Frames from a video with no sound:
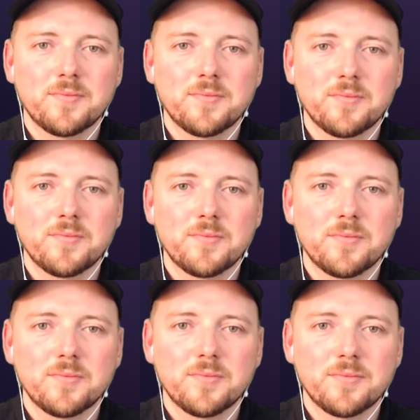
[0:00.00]

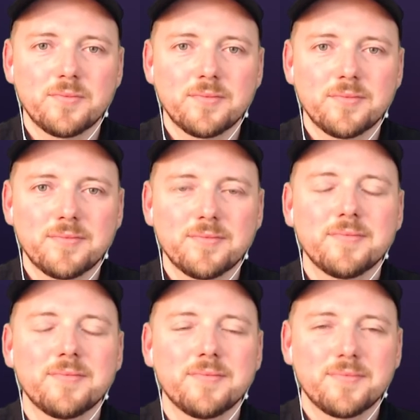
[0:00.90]

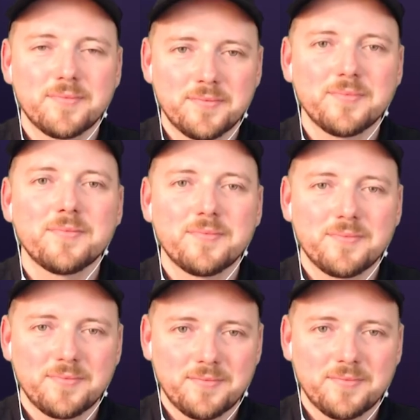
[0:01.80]

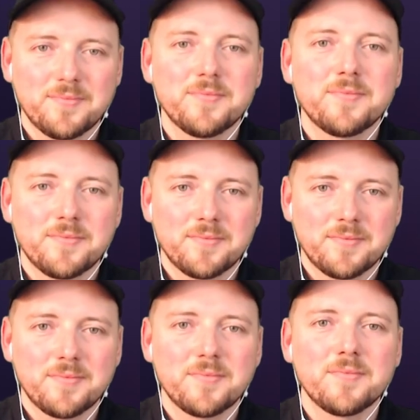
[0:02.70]

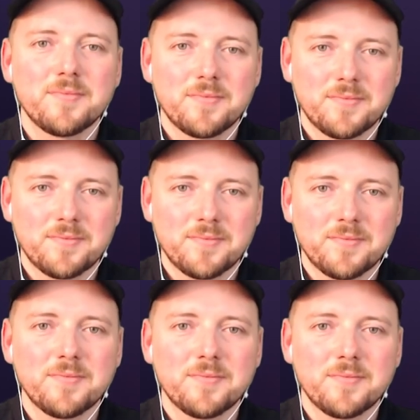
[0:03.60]

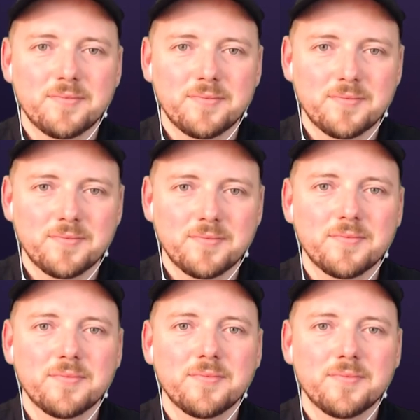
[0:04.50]

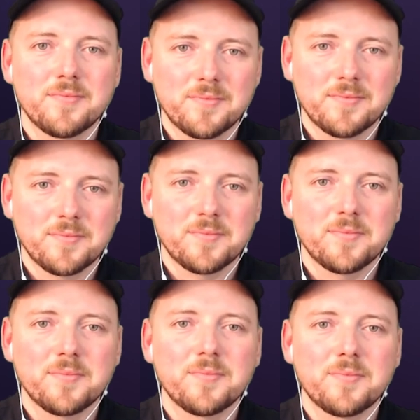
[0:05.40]

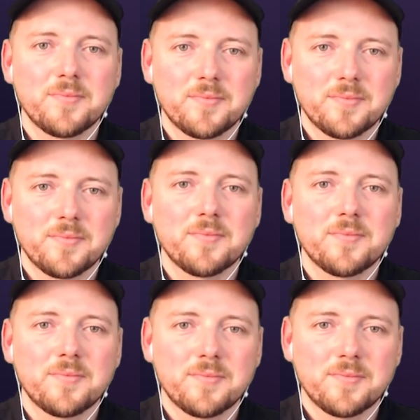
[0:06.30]

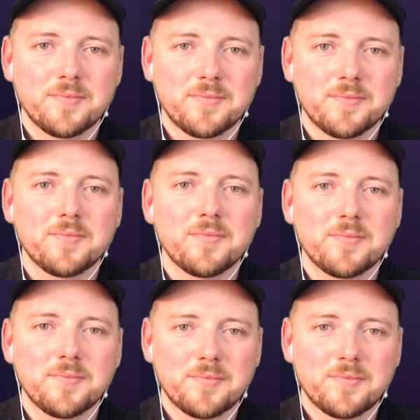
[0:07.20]
No words are spoken by the person on screen.